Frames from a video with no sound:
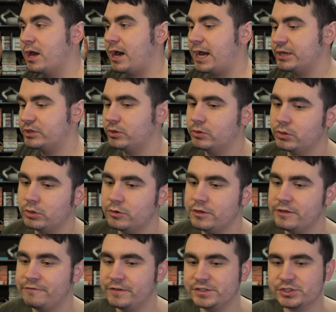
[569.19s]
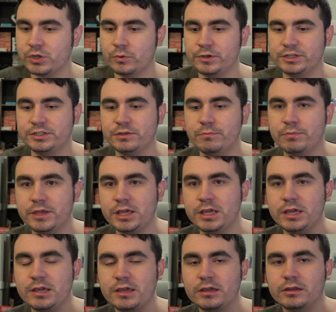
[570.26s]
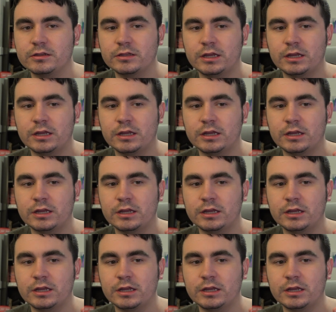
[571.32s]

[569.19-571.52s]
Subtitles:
I don't know if it's going to be